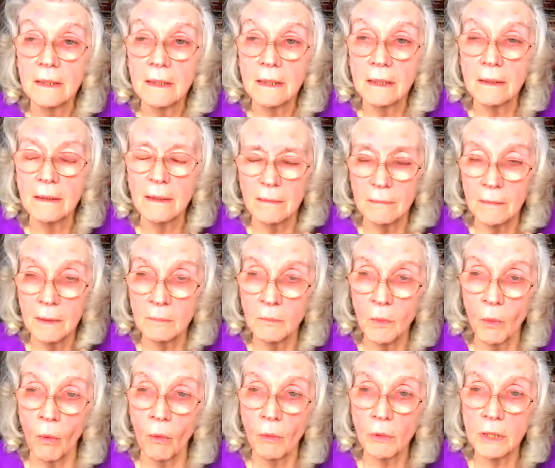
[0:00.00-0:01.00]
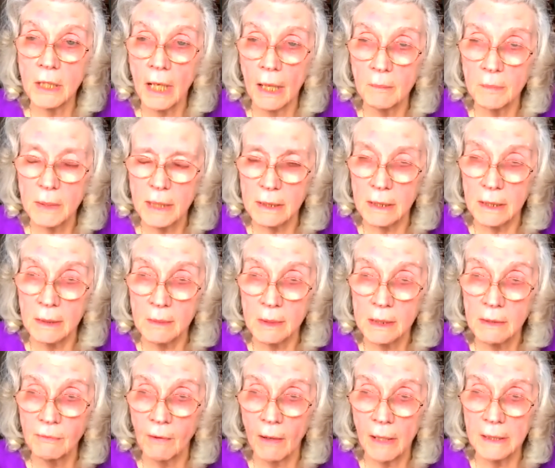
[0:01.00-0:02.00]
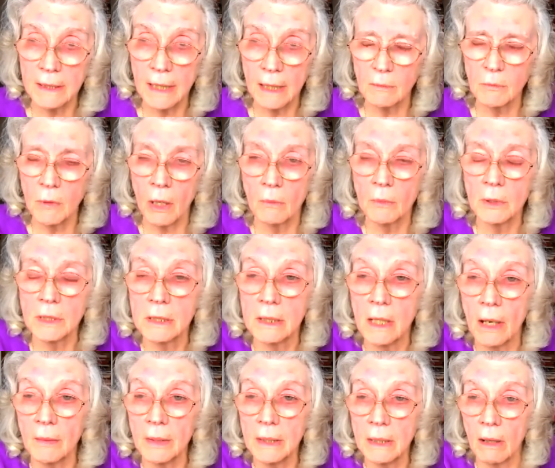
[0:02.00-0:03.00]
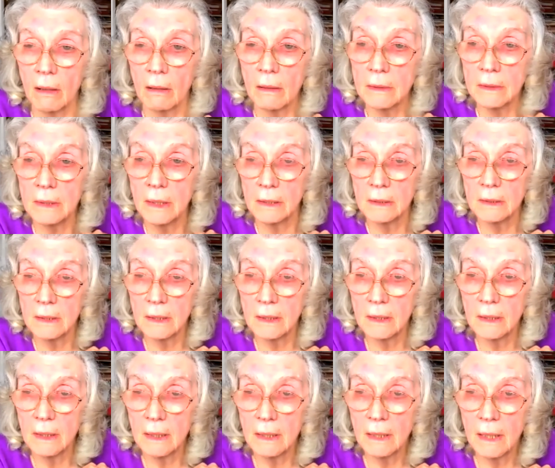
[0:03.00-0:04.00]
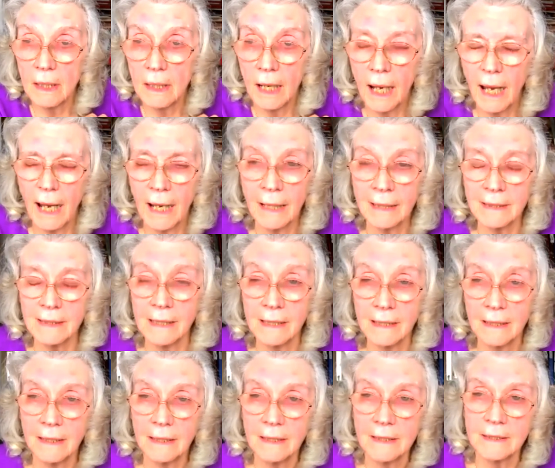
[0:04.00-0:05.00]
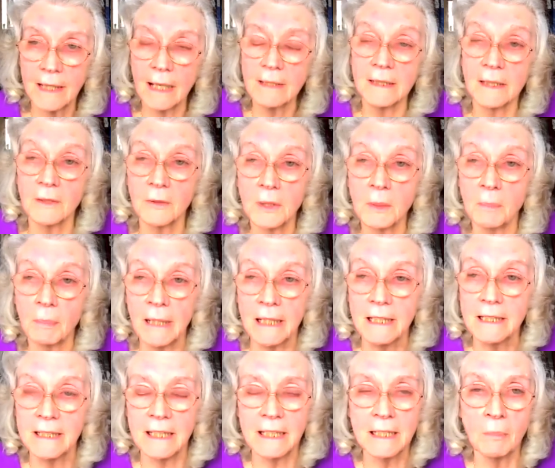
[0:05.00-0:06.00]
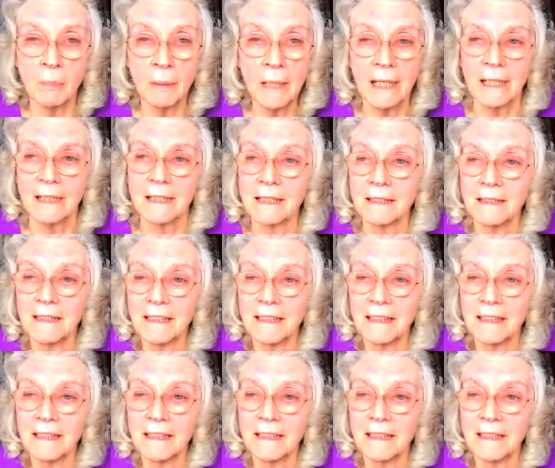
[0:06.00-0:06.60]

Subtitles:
and walked up to them to find out what was going on. And suddenly all the police disappeared.